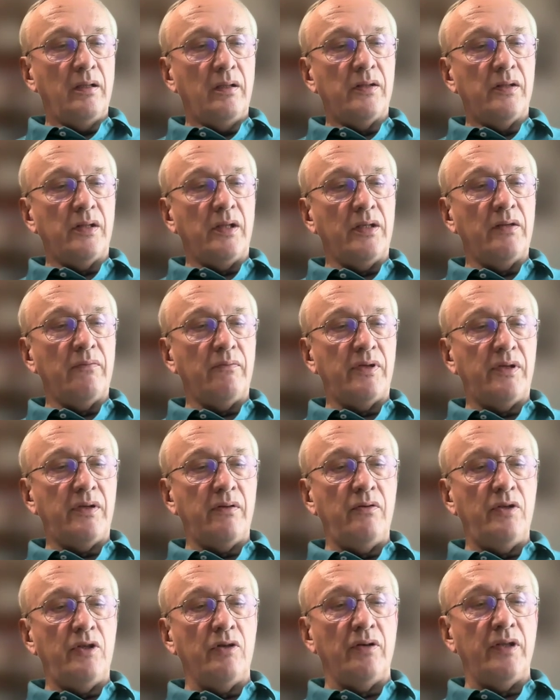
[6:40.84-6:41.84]
Satow was
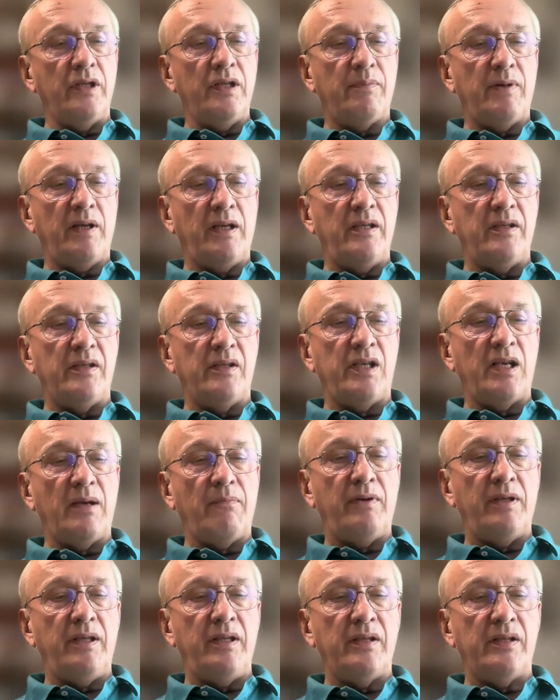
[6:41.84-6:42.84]
soon joined by his
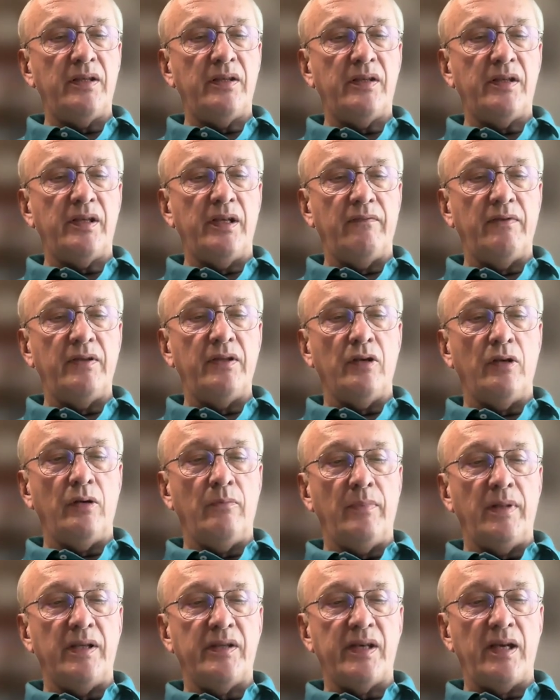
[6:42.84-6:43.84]
Japanese servant,
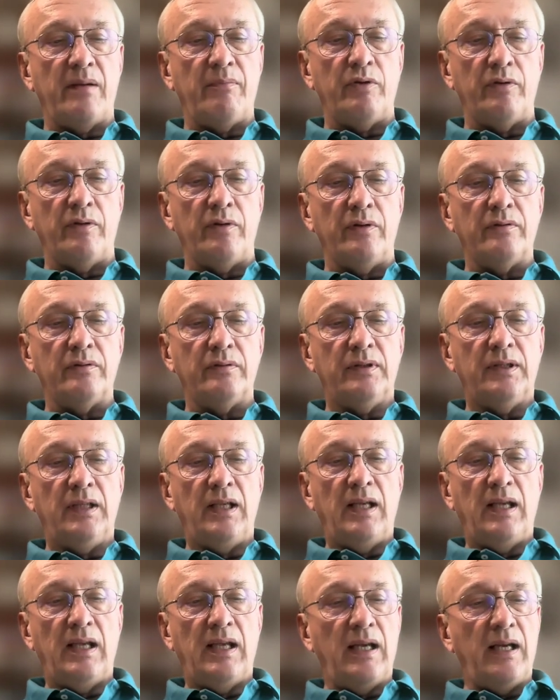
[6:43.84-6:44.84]
Honma Saburo,
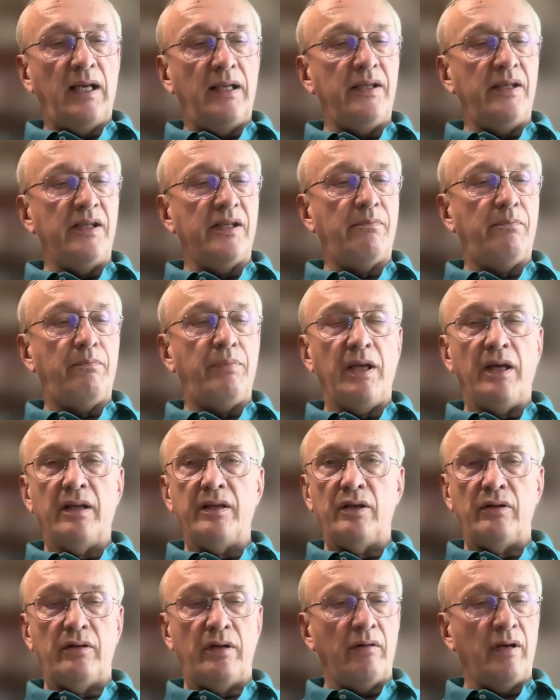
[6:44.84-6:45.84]
and his
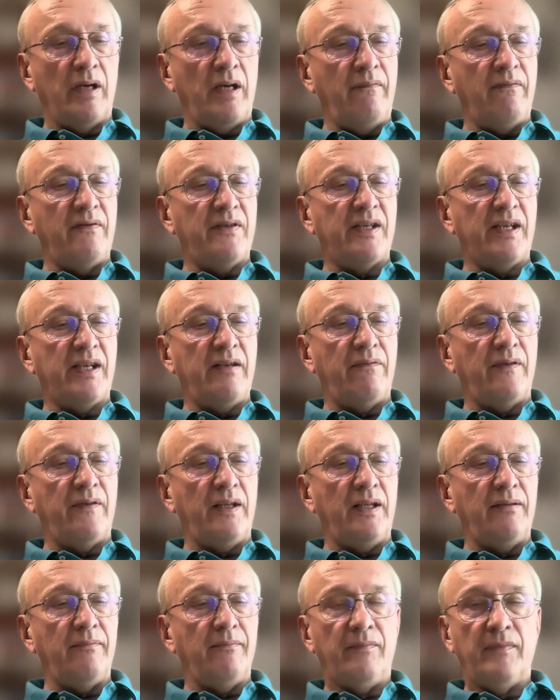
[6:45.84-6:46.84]
piano arrived
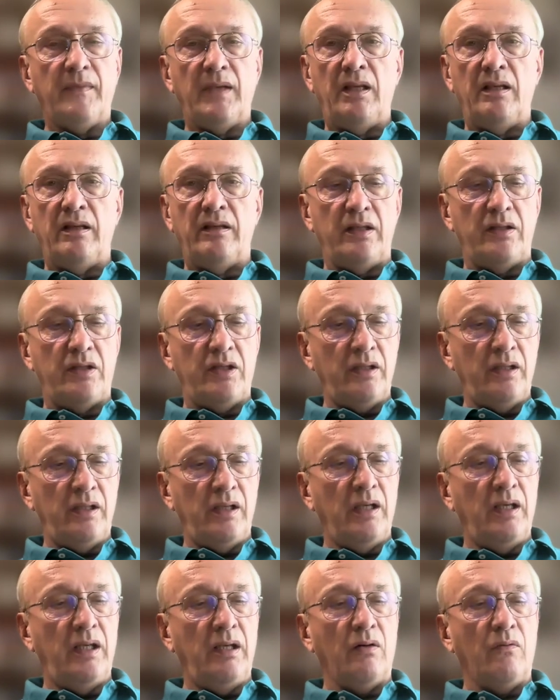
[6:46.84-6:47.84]
safely. In addition,
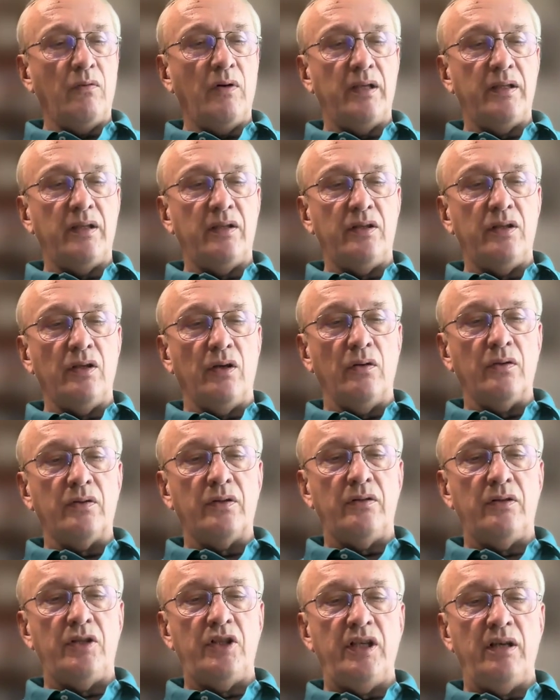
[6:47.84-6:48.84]
he acquired a dog
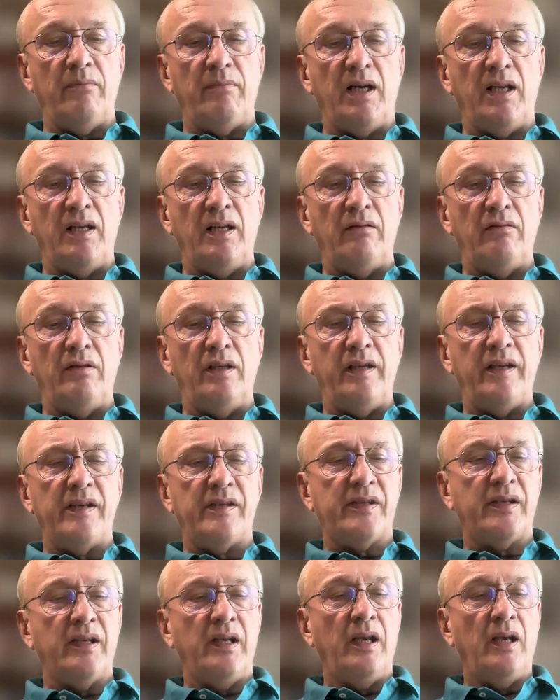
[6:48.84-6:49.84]
to cheer my
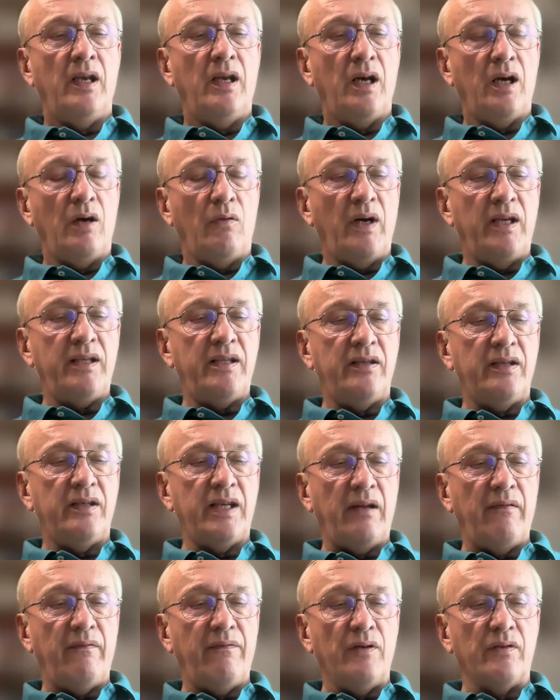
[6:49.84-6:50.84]
loneliness, a white and
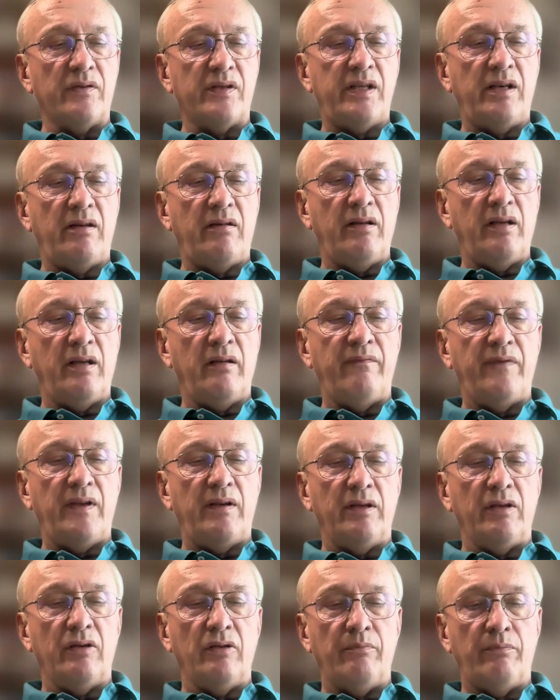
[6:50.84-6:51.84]
tan fox terrier of
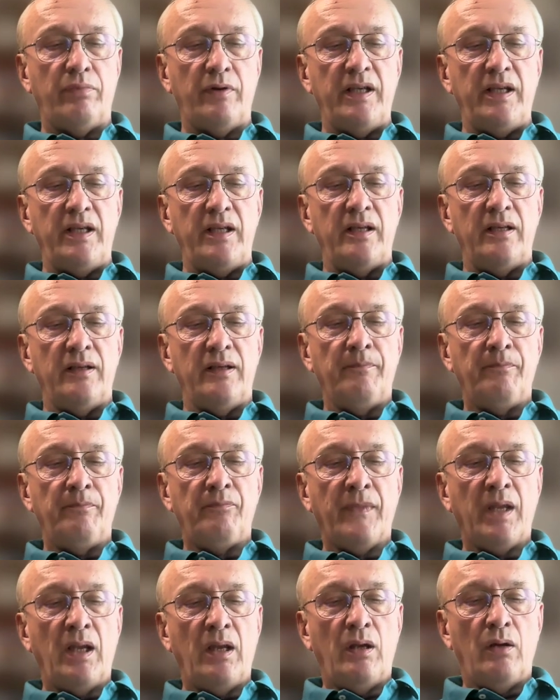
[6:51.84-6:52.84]
very good breed.
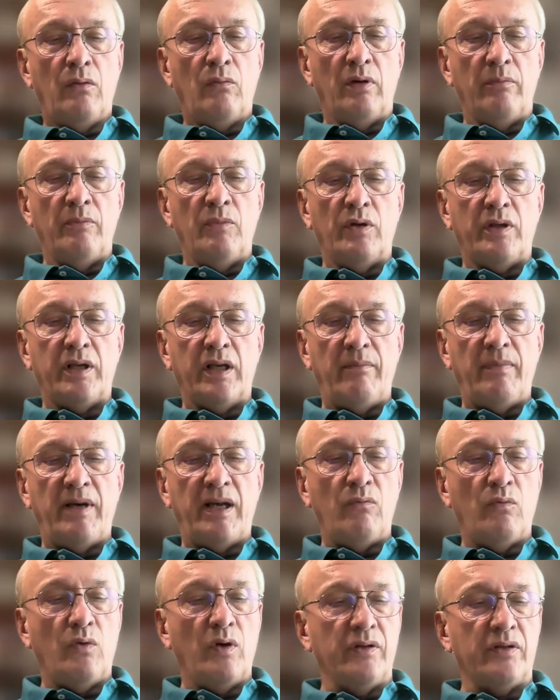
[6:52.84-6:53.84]
What more can a
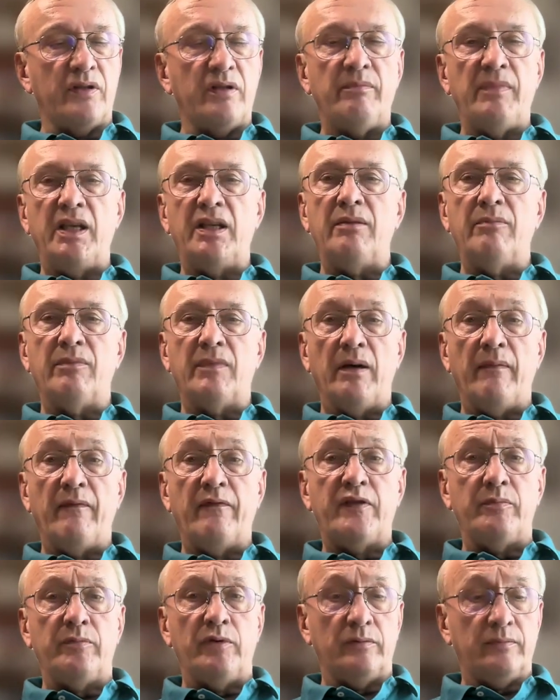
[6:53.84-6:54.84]
man want to make him
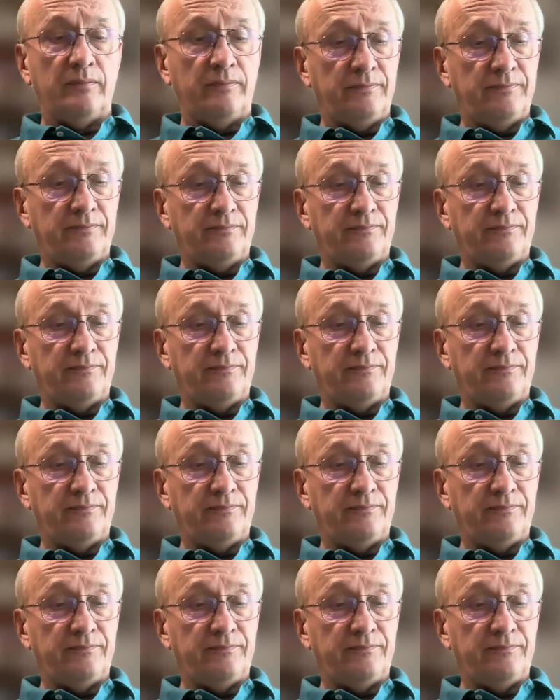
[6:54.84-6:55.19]
comfortable?